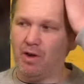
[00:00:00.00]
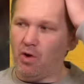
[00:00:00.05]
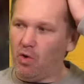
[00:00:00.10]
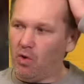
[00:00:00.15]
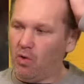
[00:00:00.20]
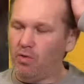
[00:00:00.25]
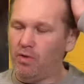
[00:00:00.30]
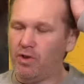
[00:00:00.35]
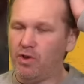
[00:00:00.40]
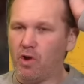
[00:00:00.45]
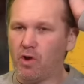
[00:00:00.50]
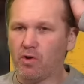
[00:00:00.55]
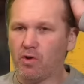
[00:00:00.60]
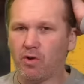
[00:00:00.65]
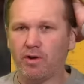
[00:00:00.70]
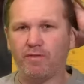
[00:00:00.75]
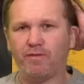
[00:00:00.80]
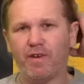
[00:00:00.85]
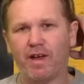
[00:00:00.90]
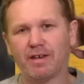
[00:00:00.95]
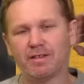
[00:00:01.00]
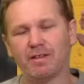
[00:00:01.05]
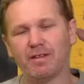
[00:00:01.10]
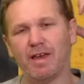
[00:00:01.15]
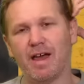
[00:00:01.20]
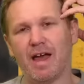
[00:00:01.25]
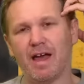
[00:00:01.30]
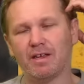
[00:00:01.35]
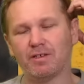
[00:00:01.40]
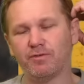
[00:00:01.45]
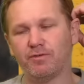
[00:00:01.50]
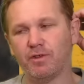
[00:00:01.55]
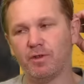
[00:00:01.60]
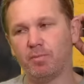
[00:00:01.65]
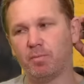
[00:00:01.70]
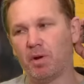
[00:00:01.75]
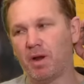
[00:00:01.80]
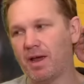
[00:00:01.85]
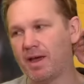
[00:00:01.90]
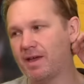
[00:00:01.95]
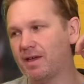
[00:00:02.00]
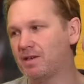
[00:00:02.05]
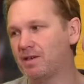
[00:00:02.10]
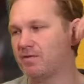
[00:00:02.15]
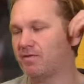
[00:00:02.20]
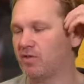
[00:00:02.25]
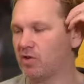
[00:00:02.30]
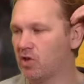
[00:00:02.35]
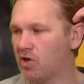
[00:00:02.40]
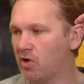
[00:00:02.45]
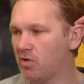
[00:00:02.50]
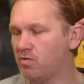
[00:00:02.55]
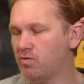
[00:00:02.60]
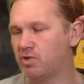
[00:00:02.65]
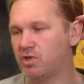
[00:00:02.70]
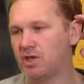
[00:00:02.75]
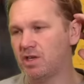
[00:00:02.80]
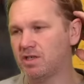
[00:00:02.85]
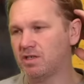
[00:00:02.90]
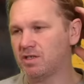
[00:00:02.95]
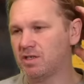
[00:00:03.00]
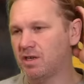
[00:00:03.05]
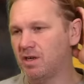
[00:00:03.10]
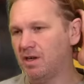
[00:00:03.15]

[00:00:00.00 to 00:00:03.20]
all the knock-on effects that that has for the players, for coaches.